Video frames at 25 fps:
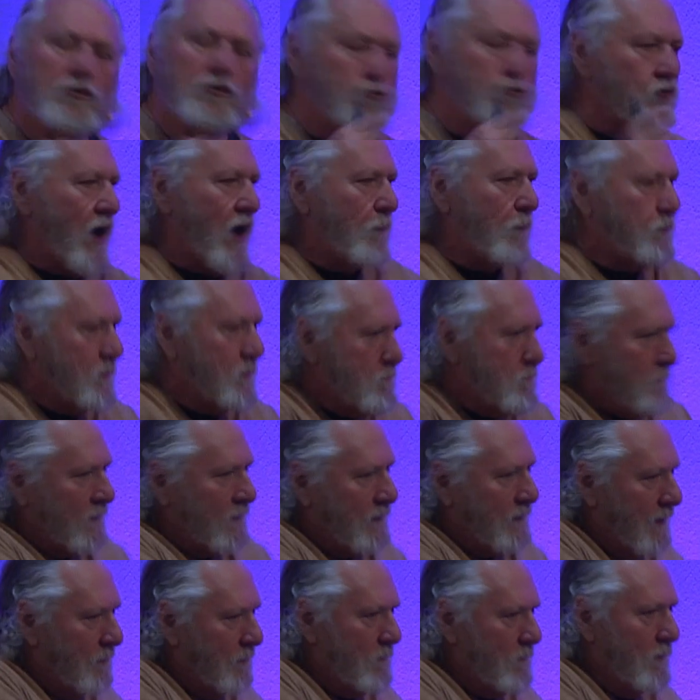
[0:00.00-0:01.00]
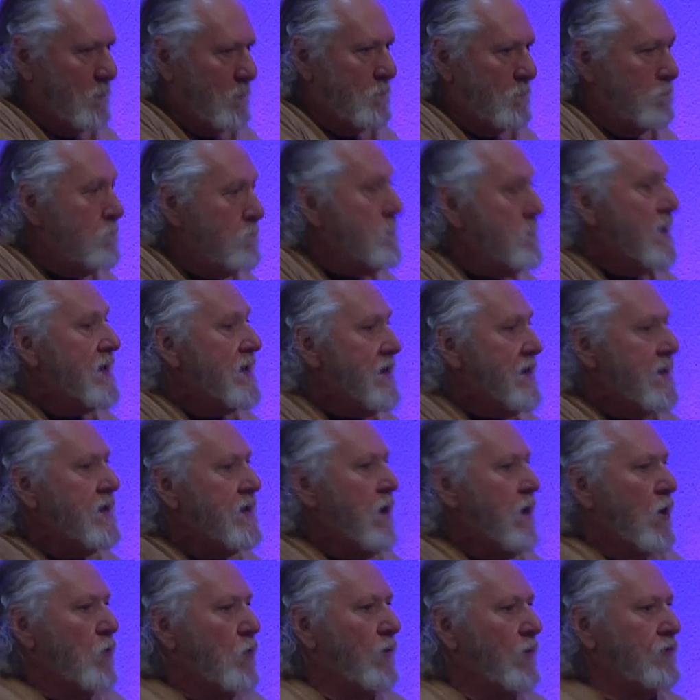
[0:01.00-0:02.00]
drop the, the, the,
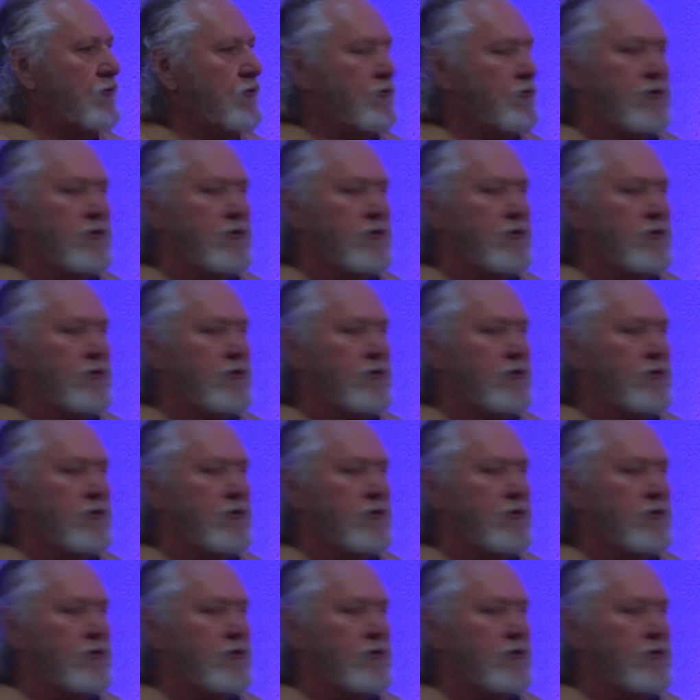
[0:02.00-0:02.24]
me, which is